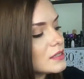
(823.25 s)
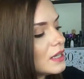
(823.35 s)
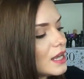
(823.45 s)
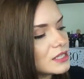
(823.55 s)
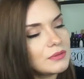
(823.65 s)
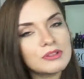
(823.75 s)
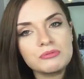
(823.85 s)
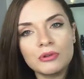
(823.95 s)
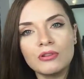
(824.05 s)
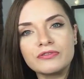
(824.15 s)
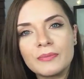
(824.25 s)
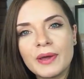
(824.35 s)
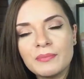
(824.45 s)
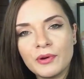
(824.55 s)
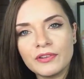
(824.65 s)
the last ones were all from
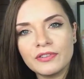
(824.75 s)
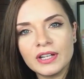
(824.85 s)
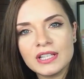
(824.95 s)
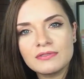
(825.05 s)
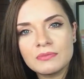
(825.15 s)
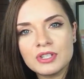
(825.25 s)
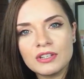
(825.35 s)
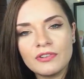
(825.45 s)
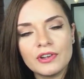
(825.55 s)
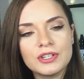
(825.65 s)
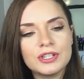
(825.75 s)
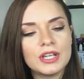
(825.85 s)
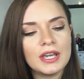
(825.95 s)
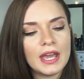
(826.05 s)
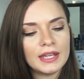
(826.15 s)
my boyfriend, he's from
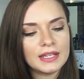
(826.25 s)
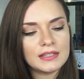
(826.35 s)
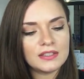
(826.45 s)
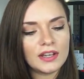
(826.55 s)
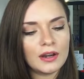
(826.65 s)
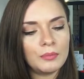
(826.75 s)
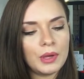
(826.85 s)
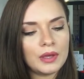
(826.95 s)
Givenchy, and he's their